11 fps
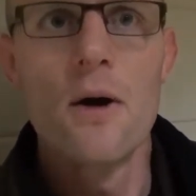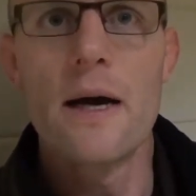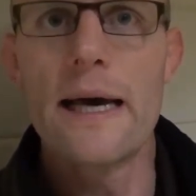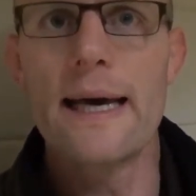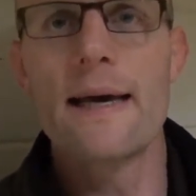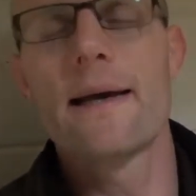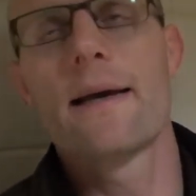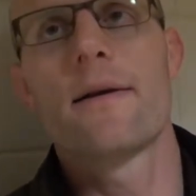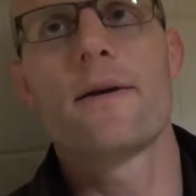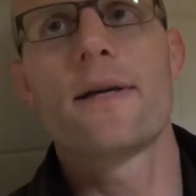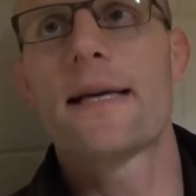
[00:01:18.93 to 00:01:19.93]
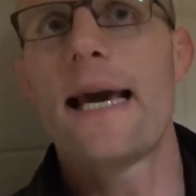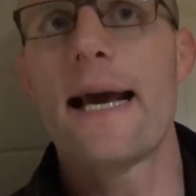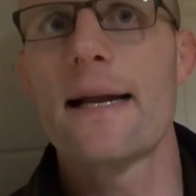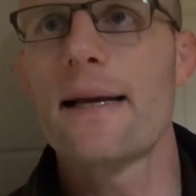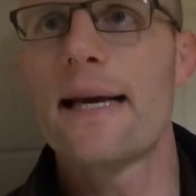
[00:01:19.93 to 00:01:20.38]
It, eh, you
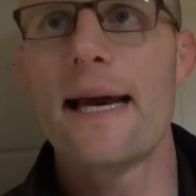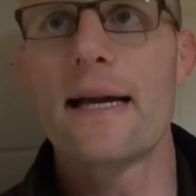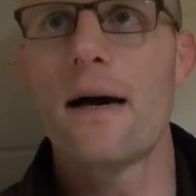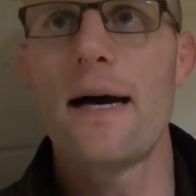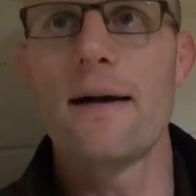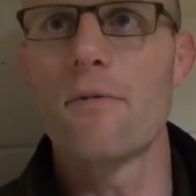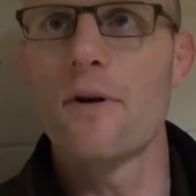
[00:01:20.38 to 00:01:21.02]
can't you can't hide.